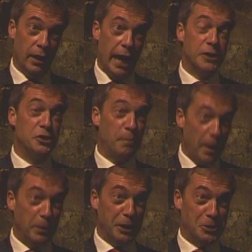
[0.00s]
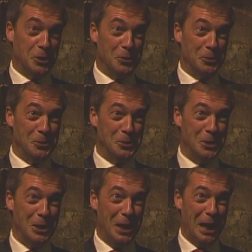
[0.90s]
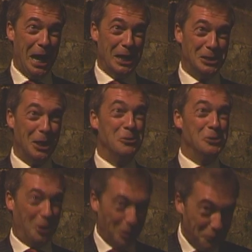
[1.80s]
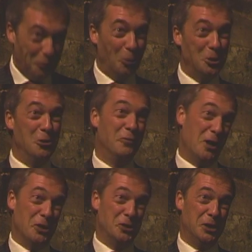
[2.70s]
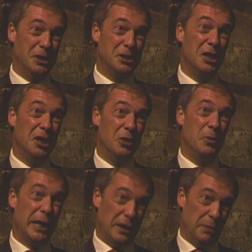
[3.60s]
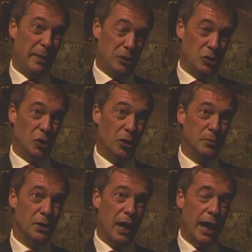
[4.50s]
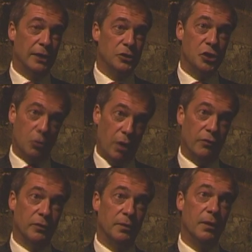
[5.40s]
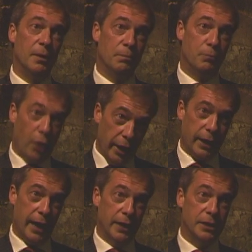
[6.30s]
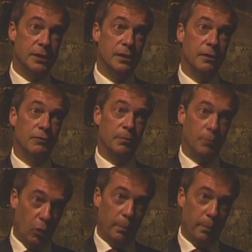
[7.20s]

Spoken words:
It's the public schools, it's those that can afford universities who are getting the best jobs, and too often, bright kids from poor